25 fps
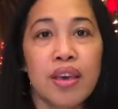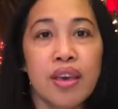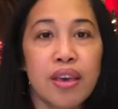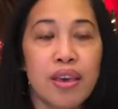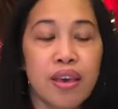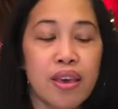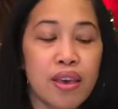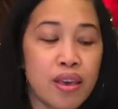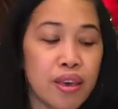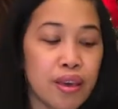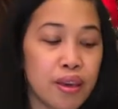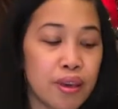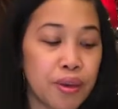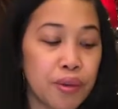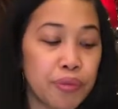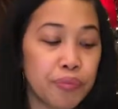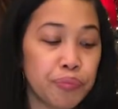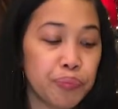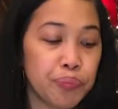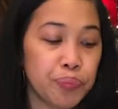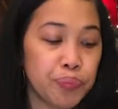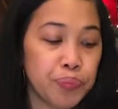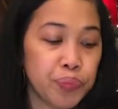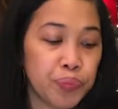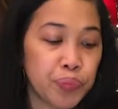
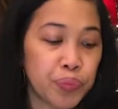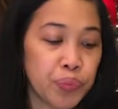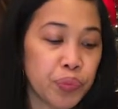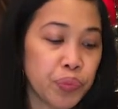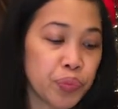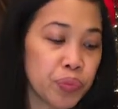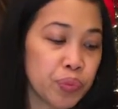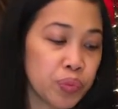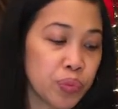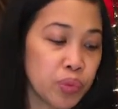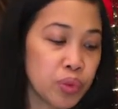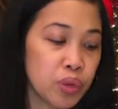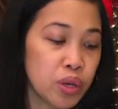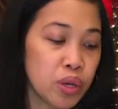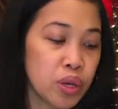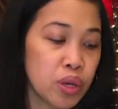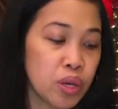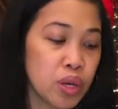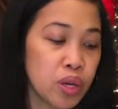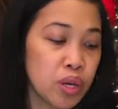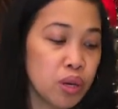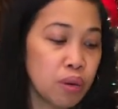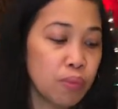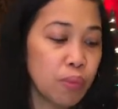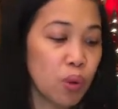And
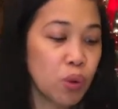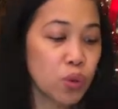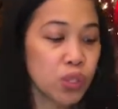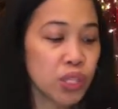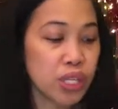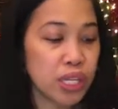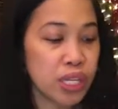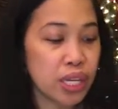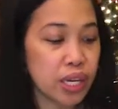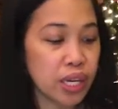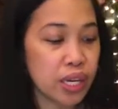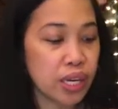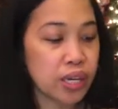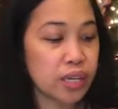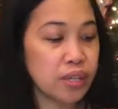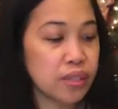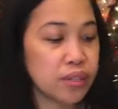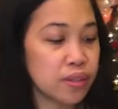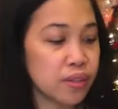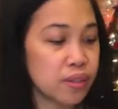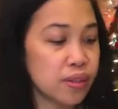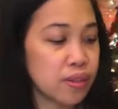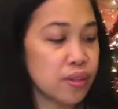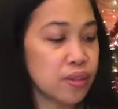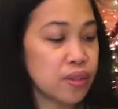mostly,
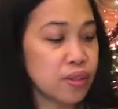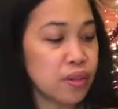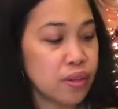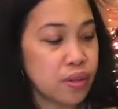guys,